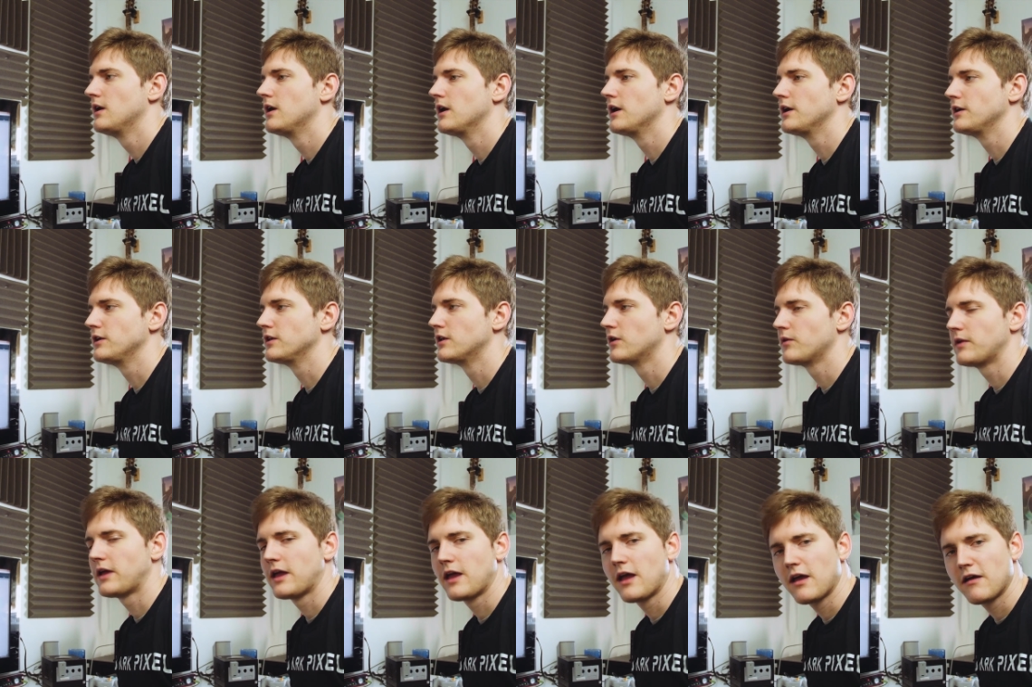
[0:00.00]
You
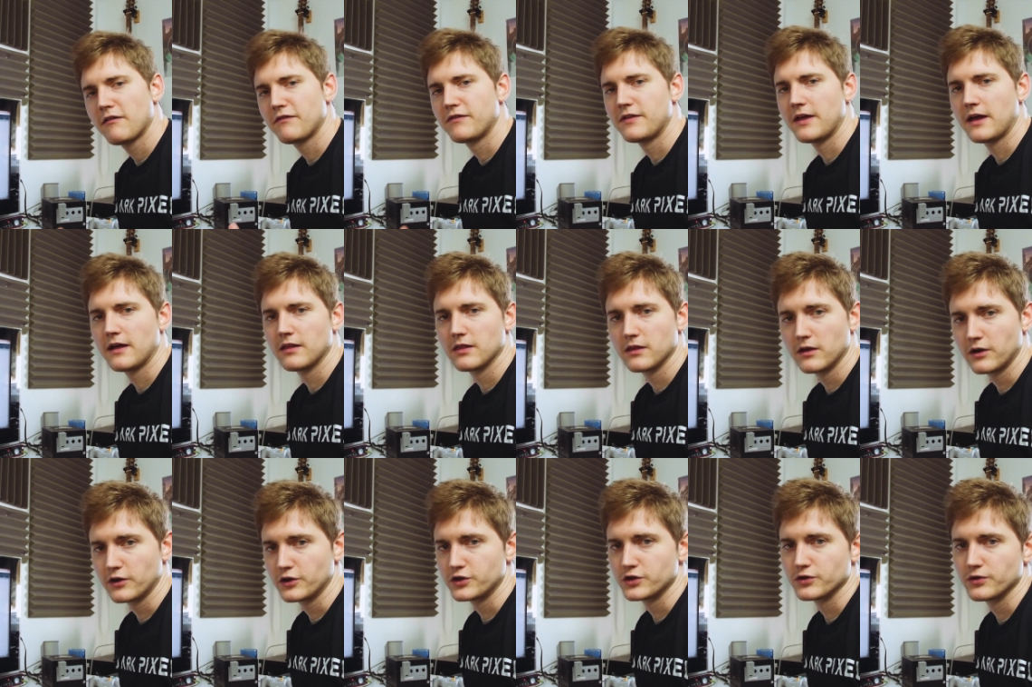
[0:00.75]
don't have that
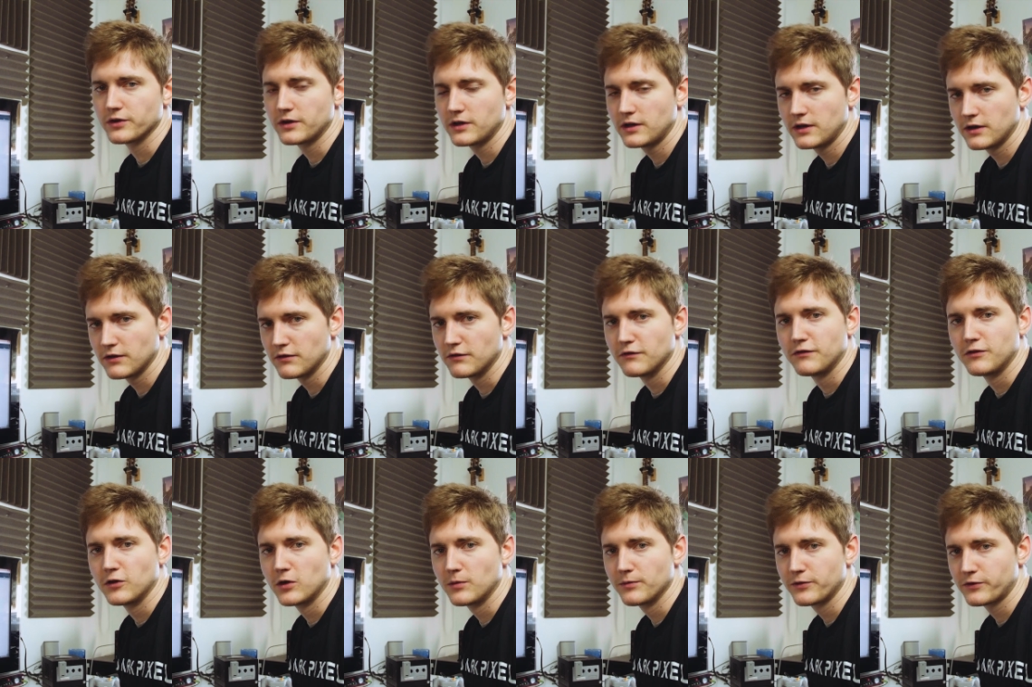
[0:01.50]
luxury in
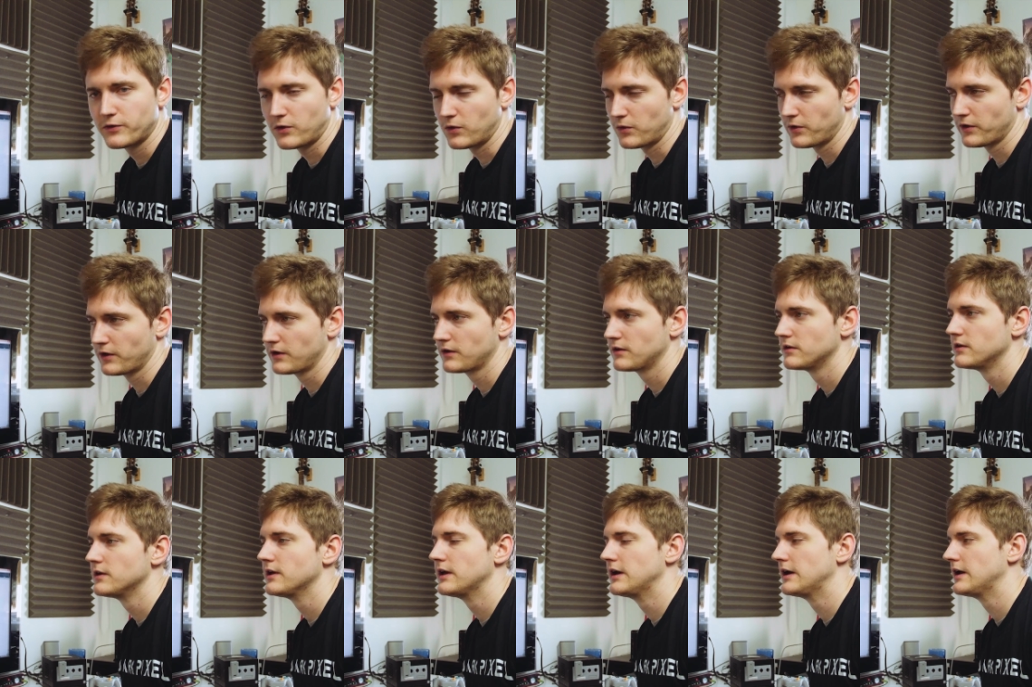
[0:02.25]
film scoring.
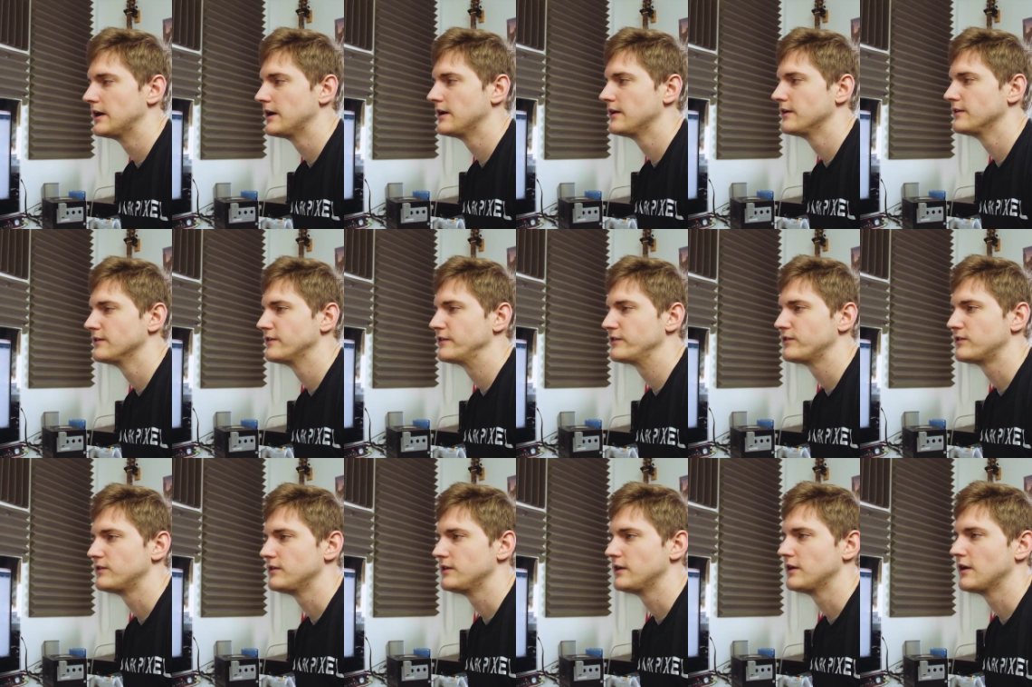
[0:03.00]

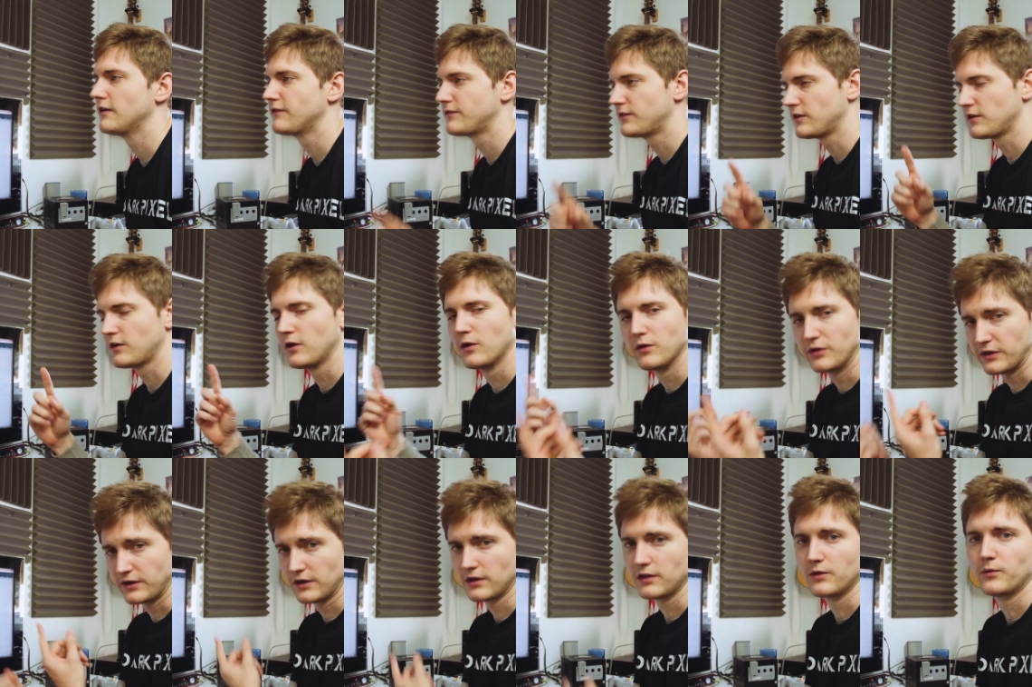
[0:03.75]
You have to
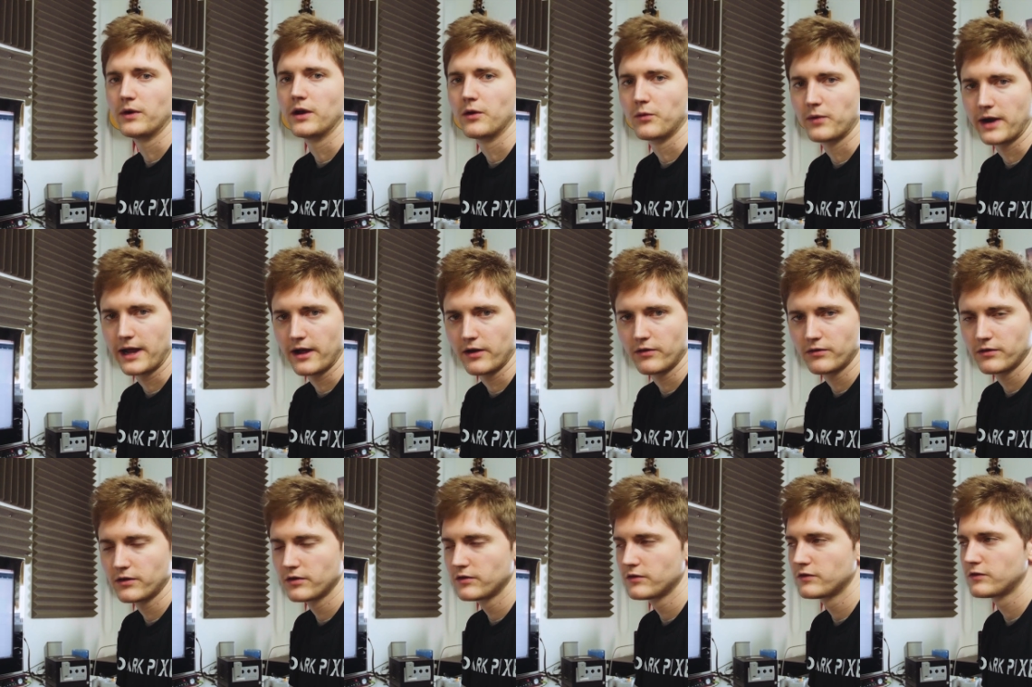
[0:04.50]
go the other way
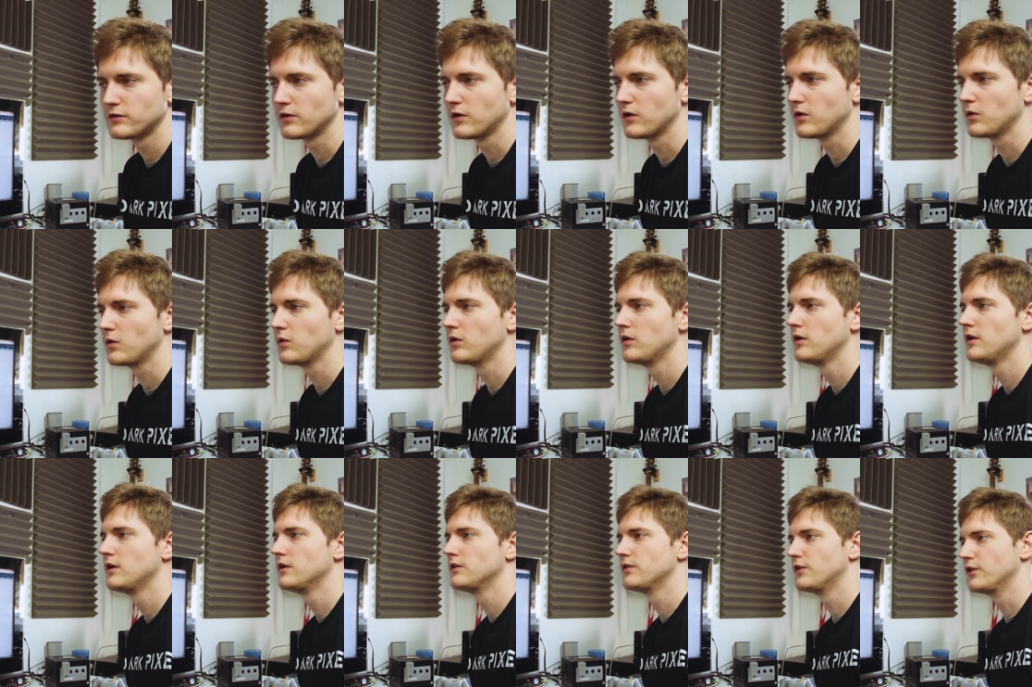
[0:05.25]
around. So
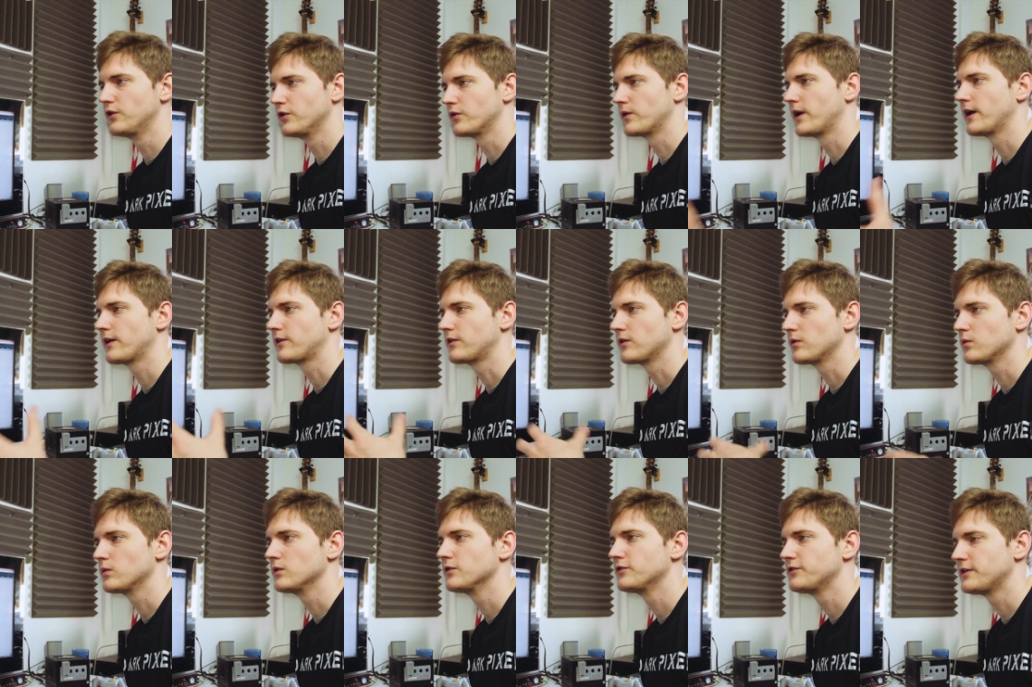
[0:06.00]
the
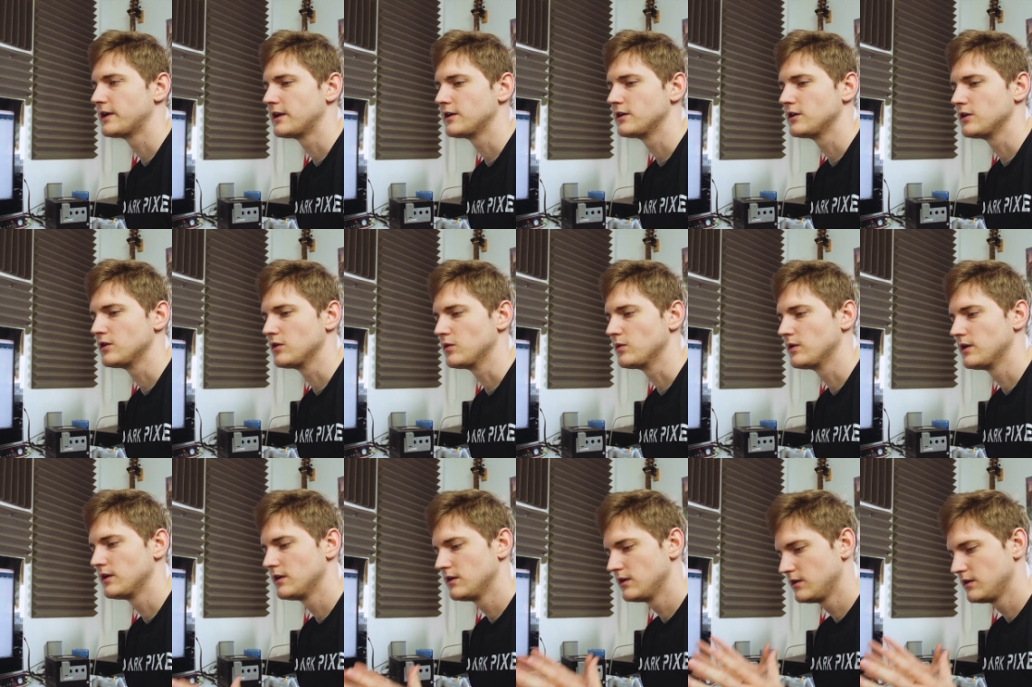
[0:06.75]
director will send you